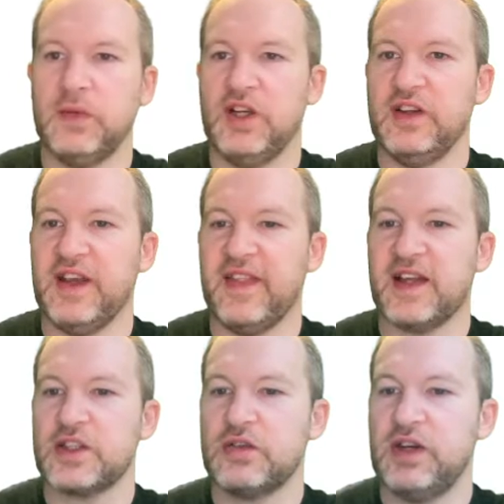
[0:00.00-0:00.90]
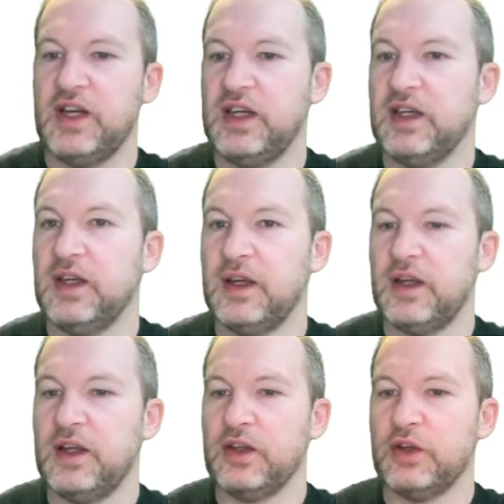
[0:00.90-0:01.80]
and you get that screen. You
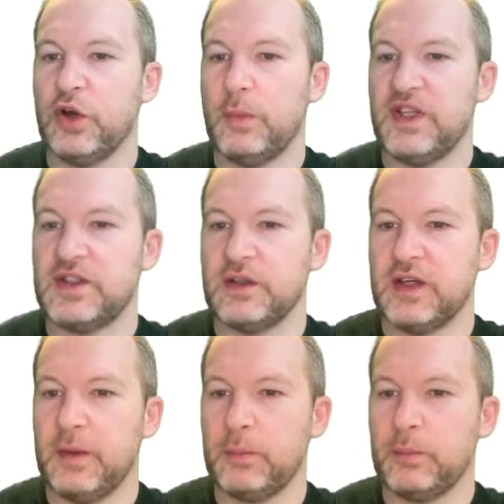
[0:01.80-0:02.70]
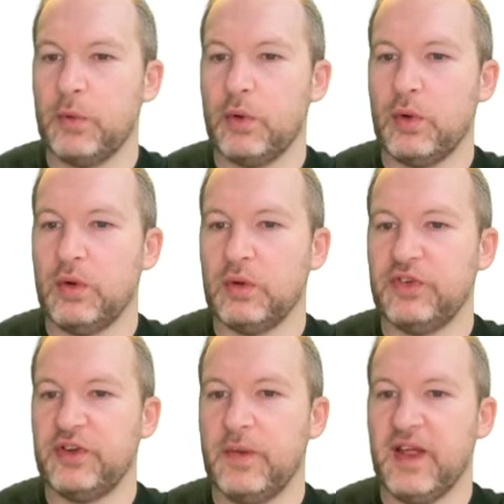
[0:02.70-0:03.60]
can copy it to your clipboard or
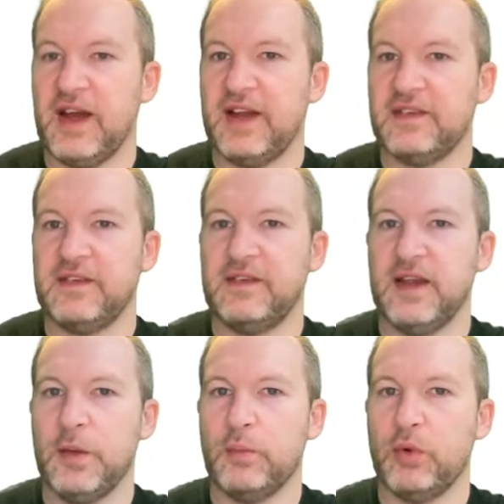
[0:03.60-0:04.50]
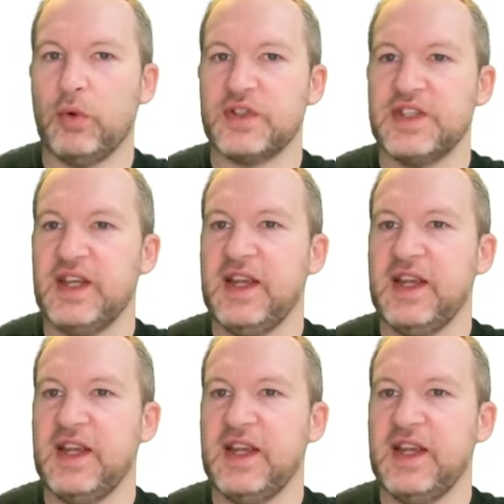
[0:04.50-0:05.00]
do that to import it